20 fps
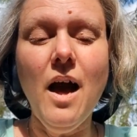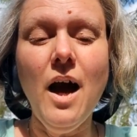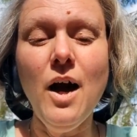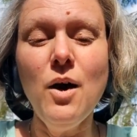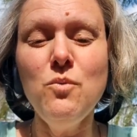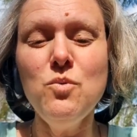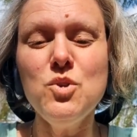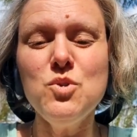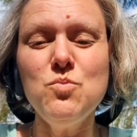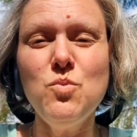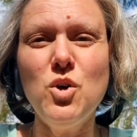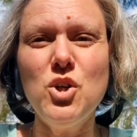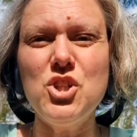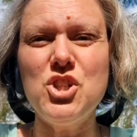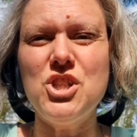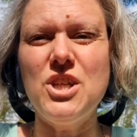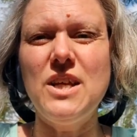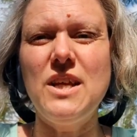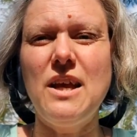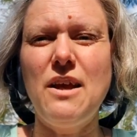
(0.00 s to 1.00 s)
I was
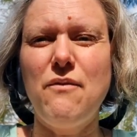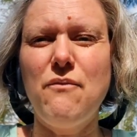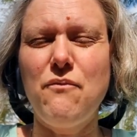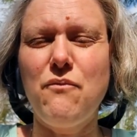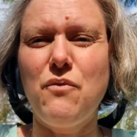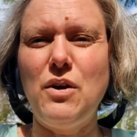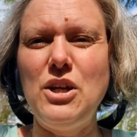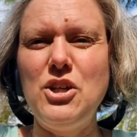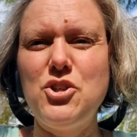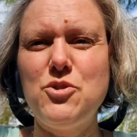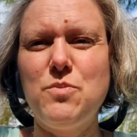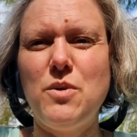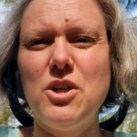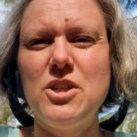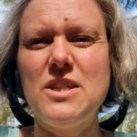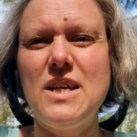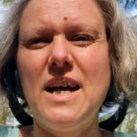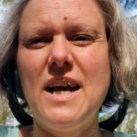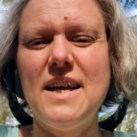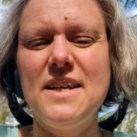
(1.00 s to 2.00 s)
watching a French
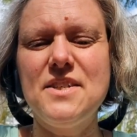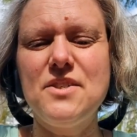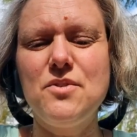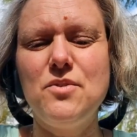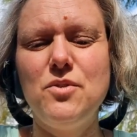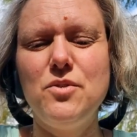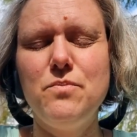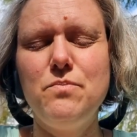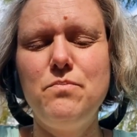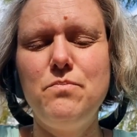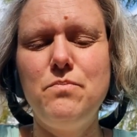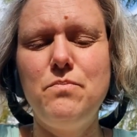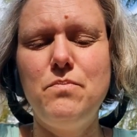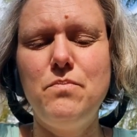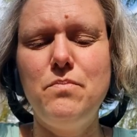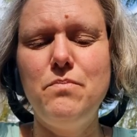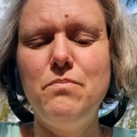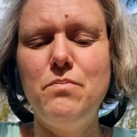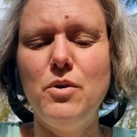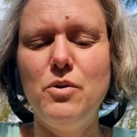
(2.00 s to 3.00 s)
podcast called
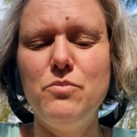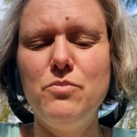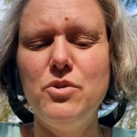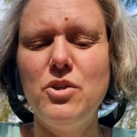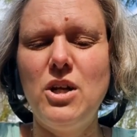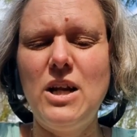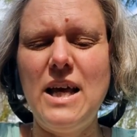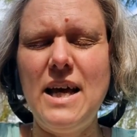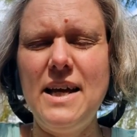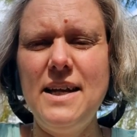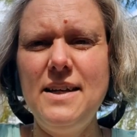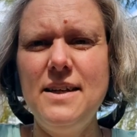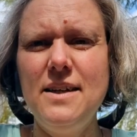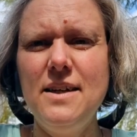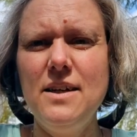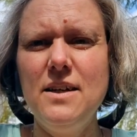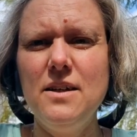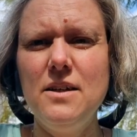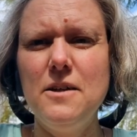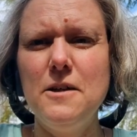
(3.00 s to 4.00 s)
Pomme de
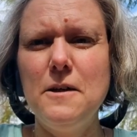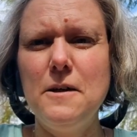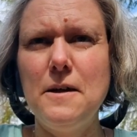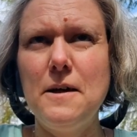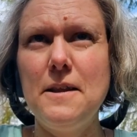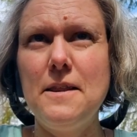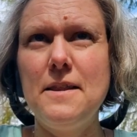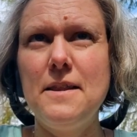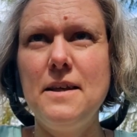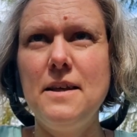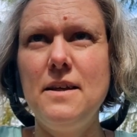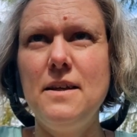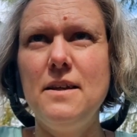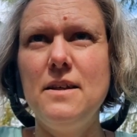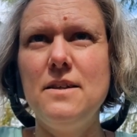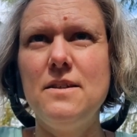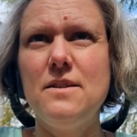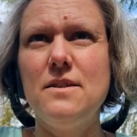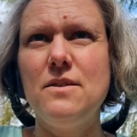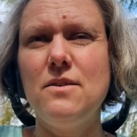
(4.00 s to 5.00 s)
Laine, I think
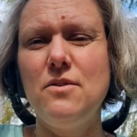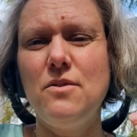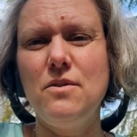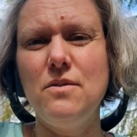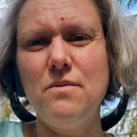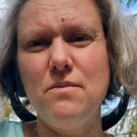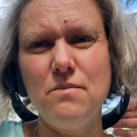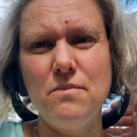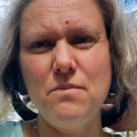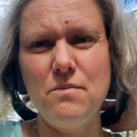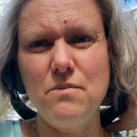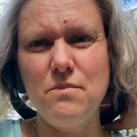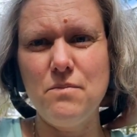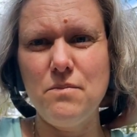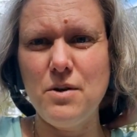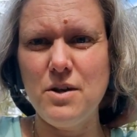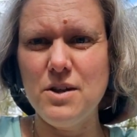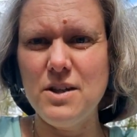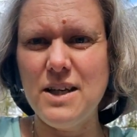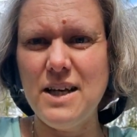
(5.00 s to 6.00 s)
it's her
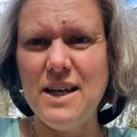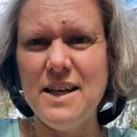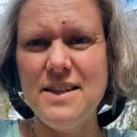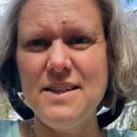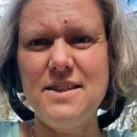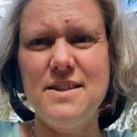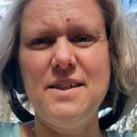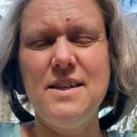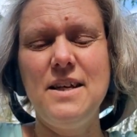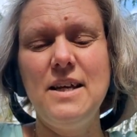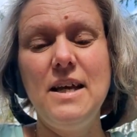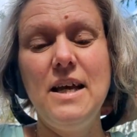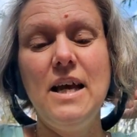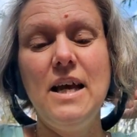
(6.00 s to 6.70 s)
podcast.